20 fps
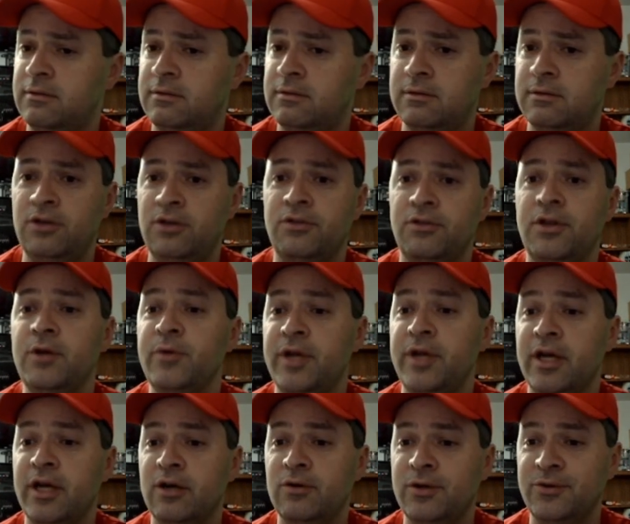Oh, there we
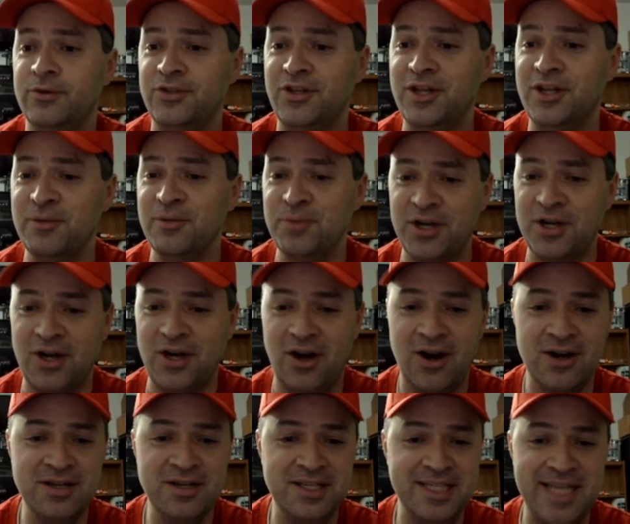go. I was looking for
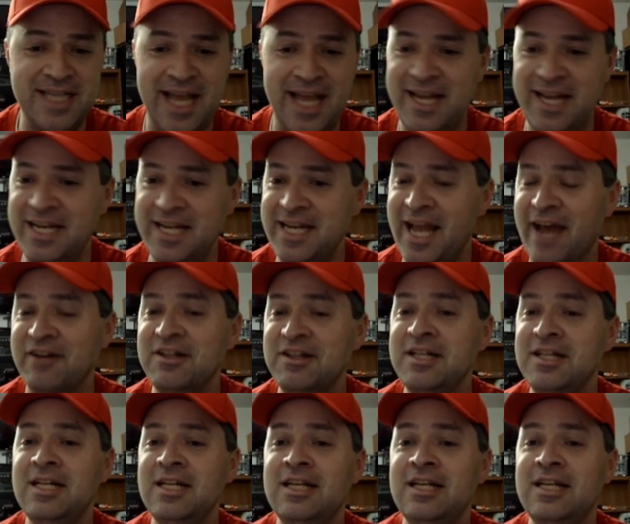card and scanning down.